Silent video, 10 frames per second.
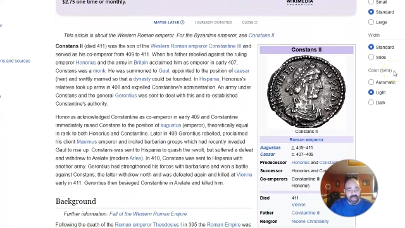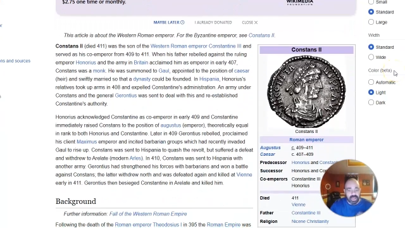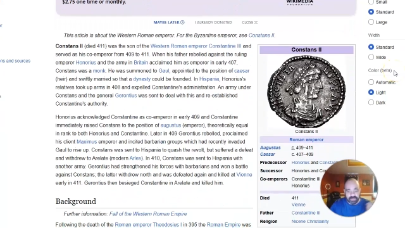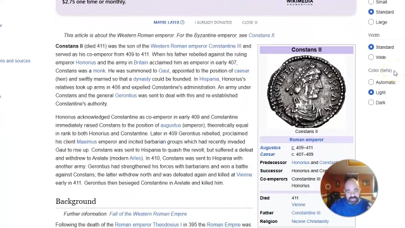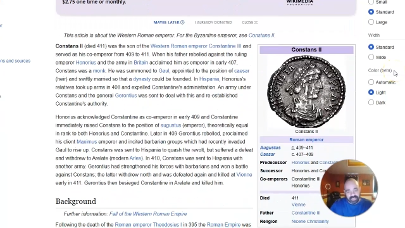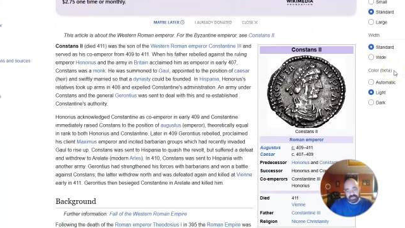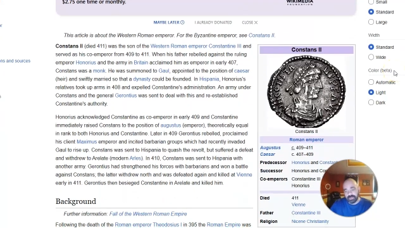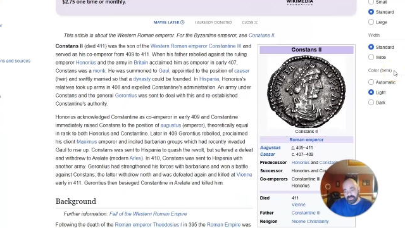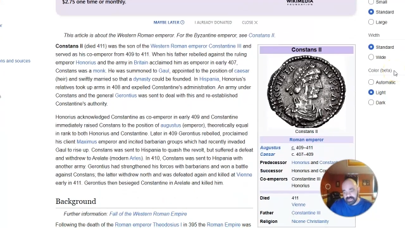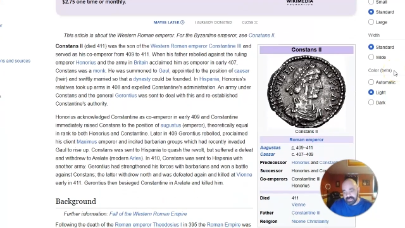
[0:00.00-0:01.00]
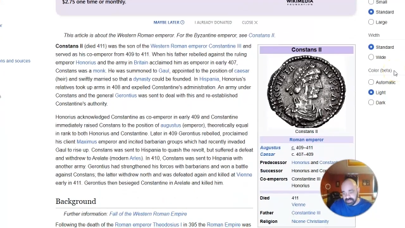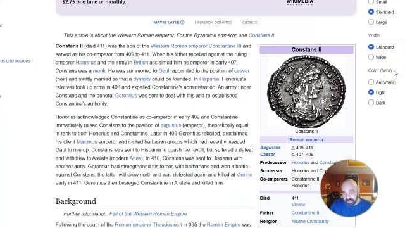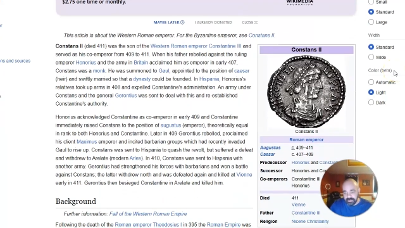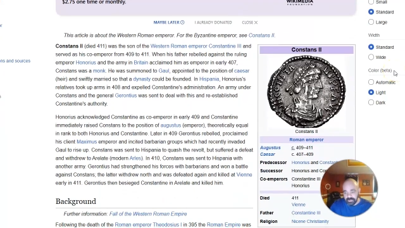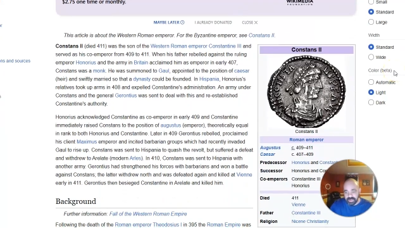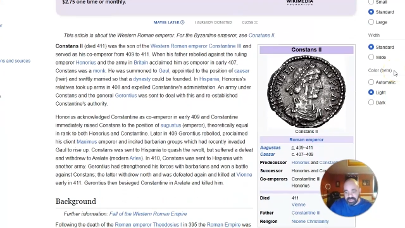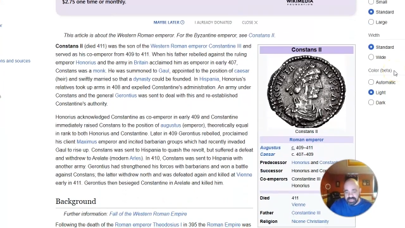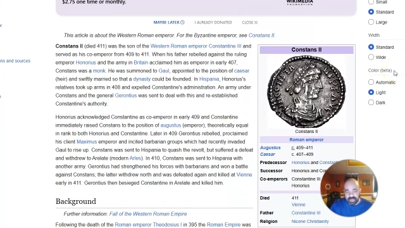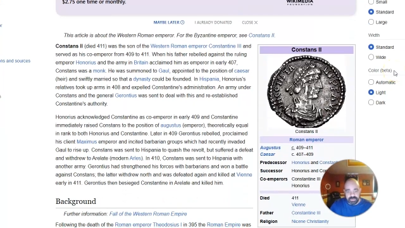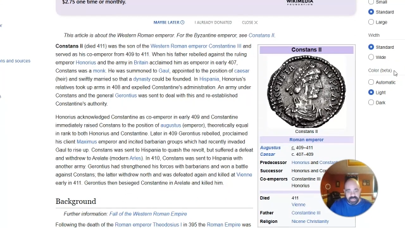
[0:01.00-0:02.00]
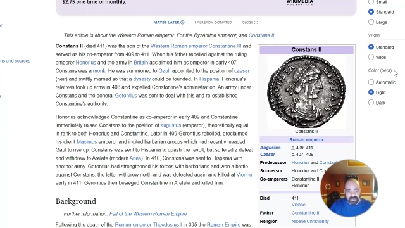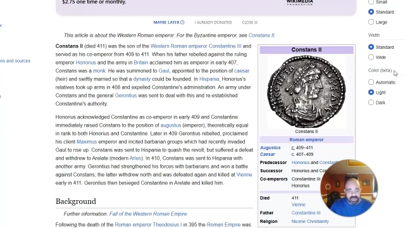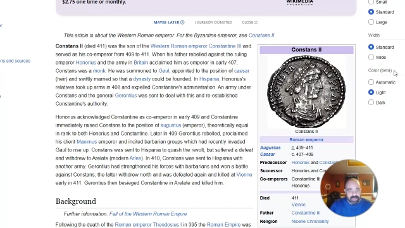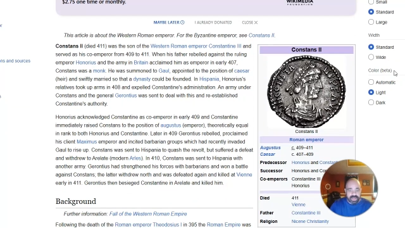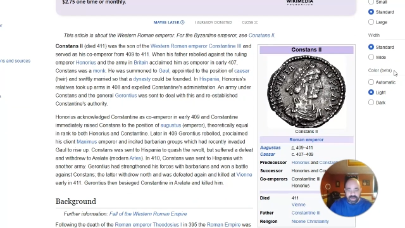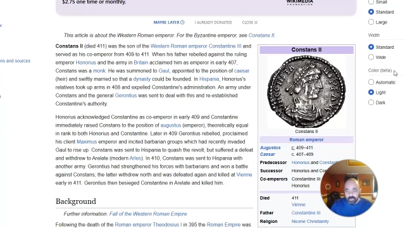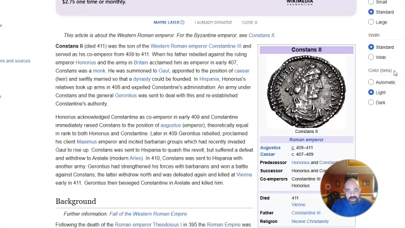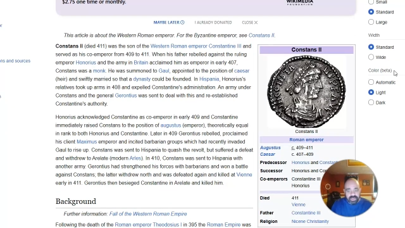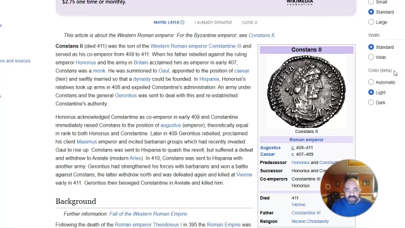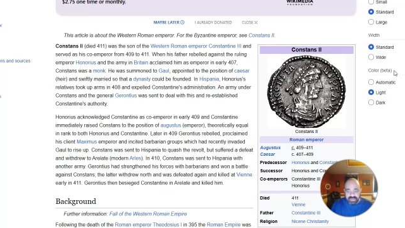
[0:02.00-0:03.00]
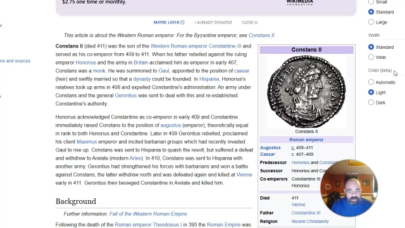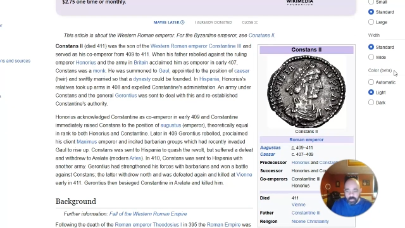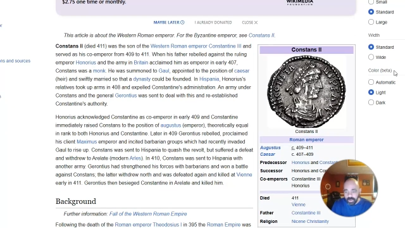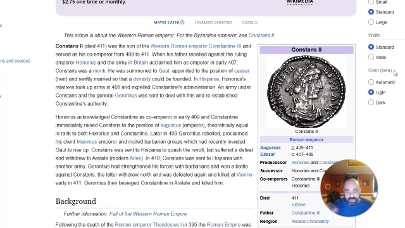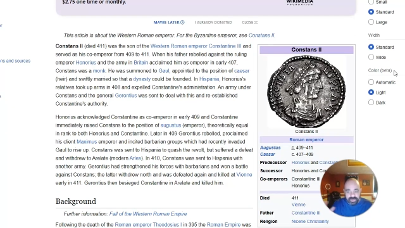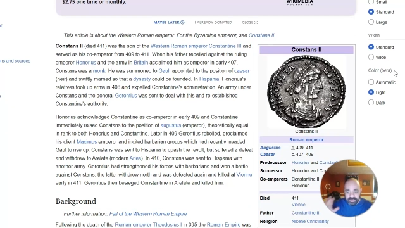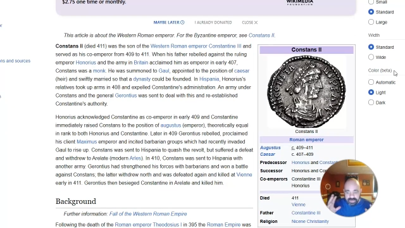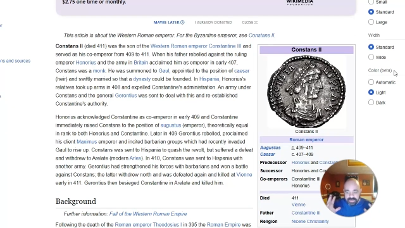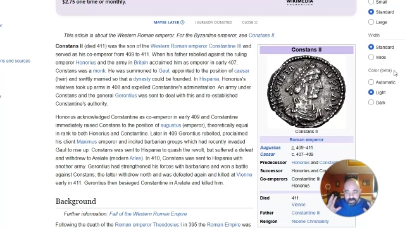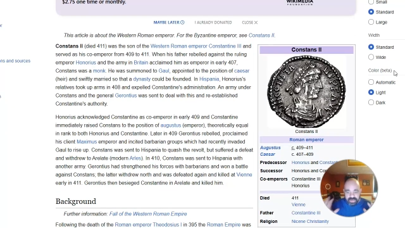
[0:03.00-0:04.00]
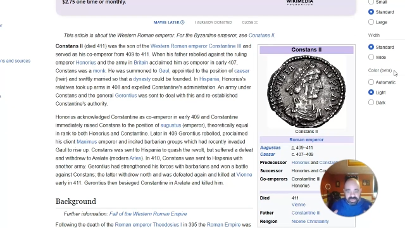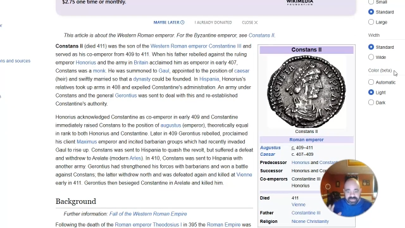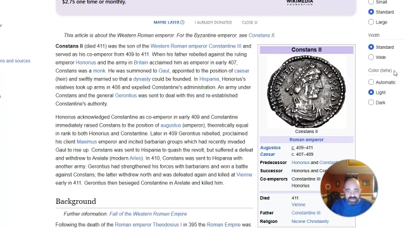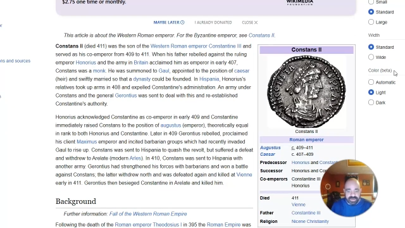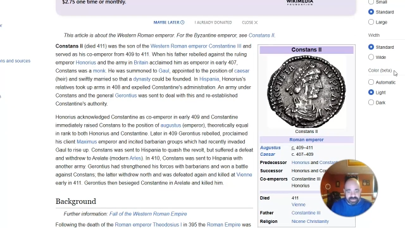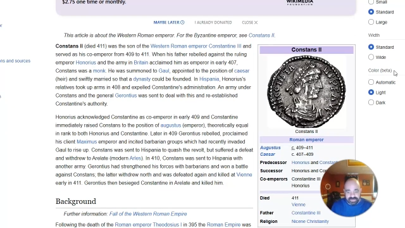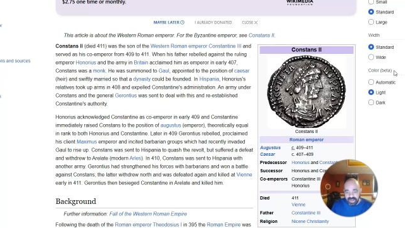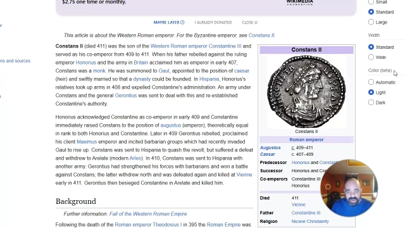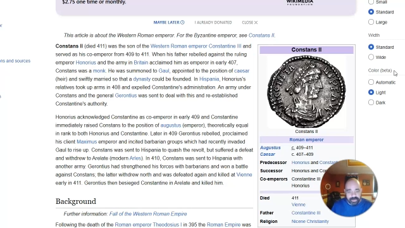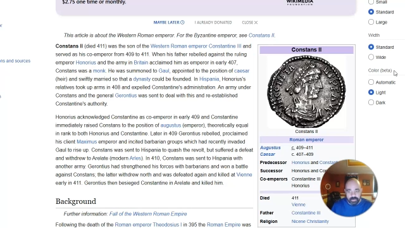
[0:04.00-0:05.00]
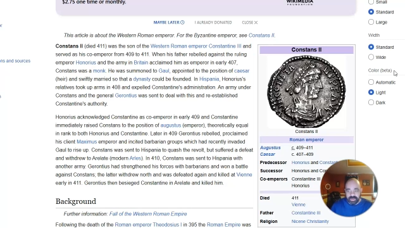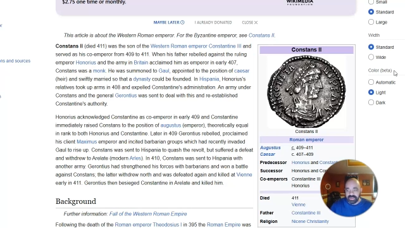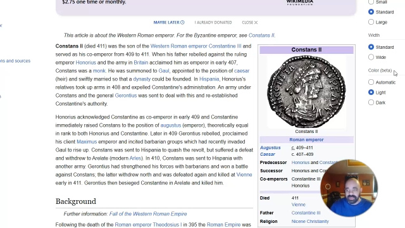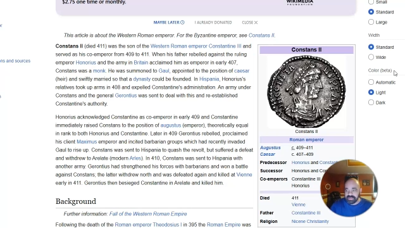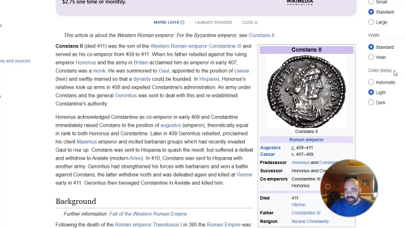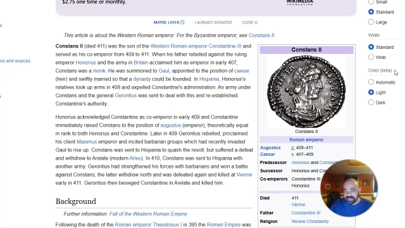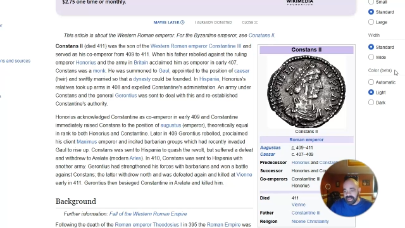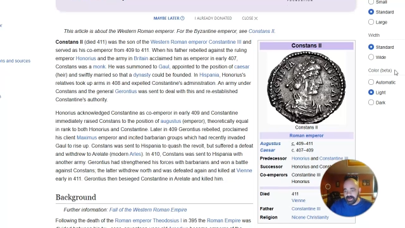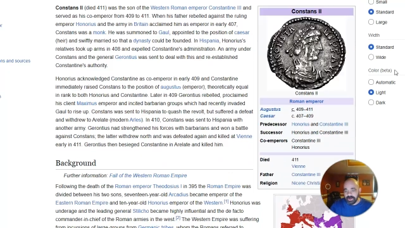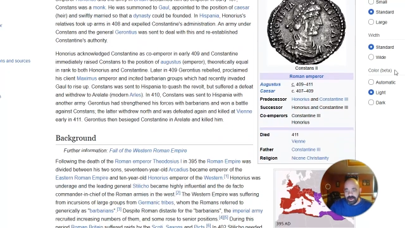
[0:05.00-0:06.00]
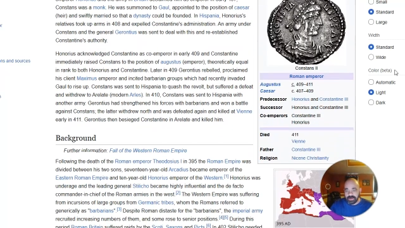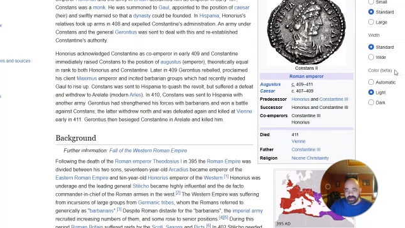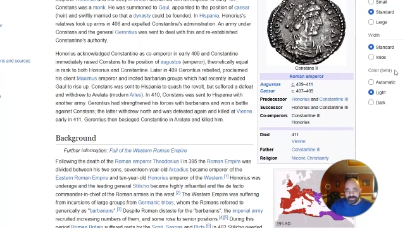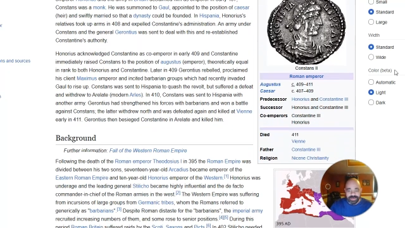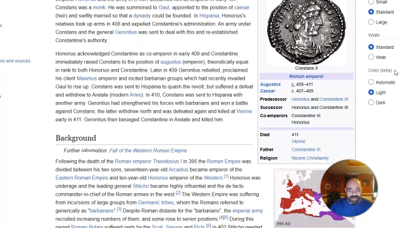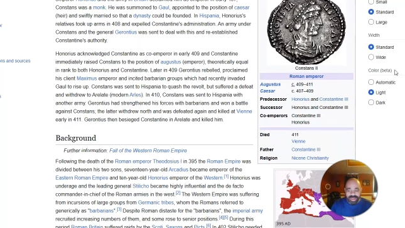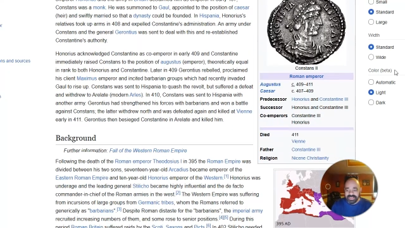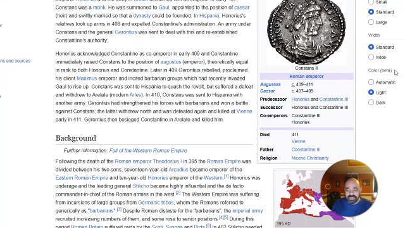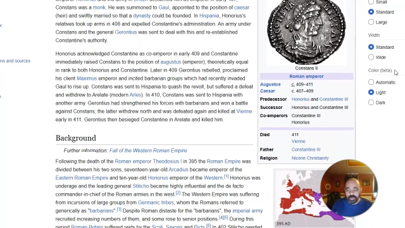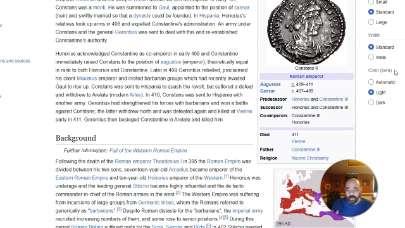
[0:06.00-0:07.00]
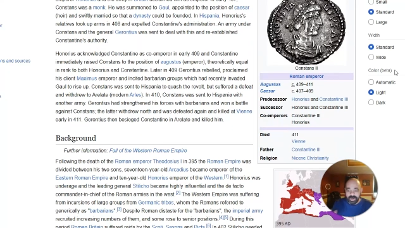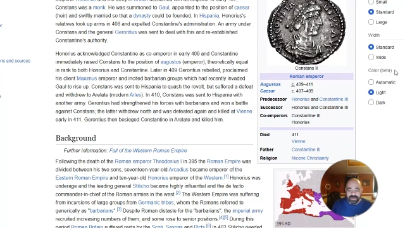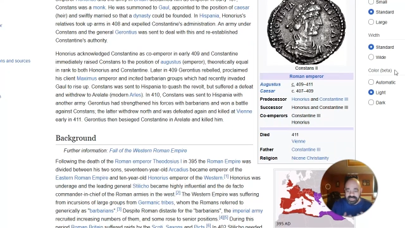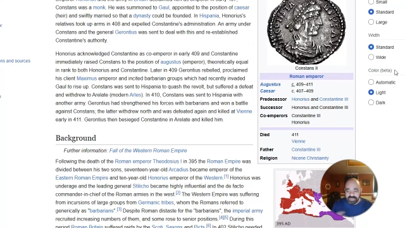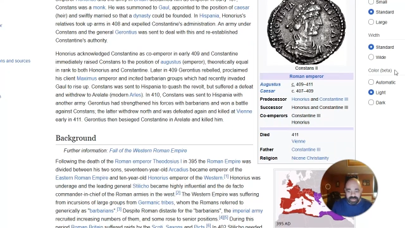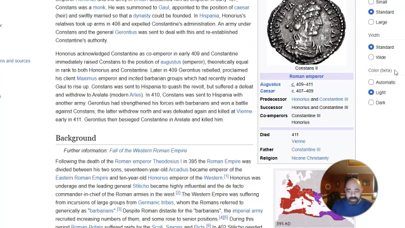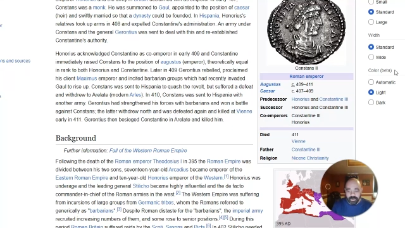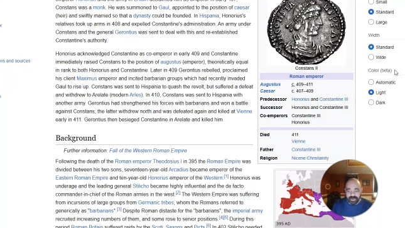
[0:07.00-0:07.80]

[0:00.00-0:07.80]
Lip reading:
[unreadable: no face in view]